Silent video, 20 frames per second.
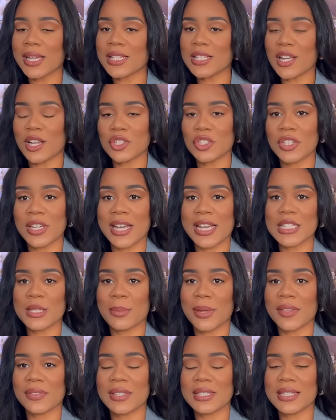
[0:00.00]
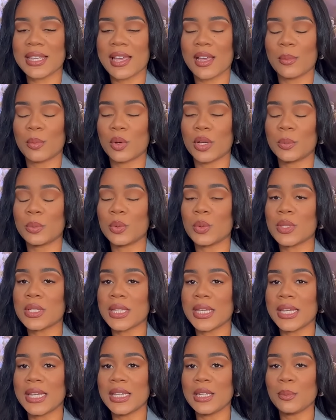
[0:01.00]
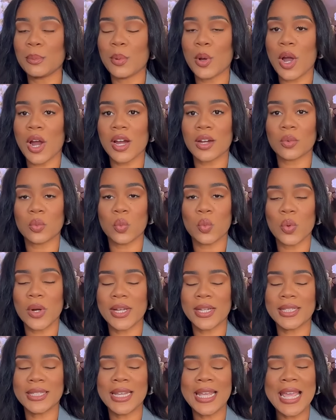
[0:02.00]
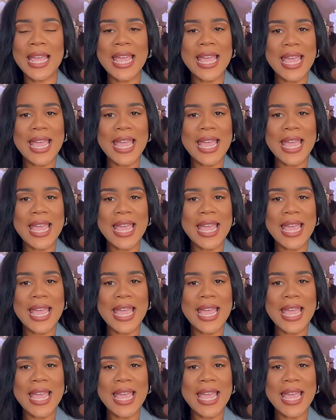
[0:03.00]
I talked to you guys about these cowboy boots in part one,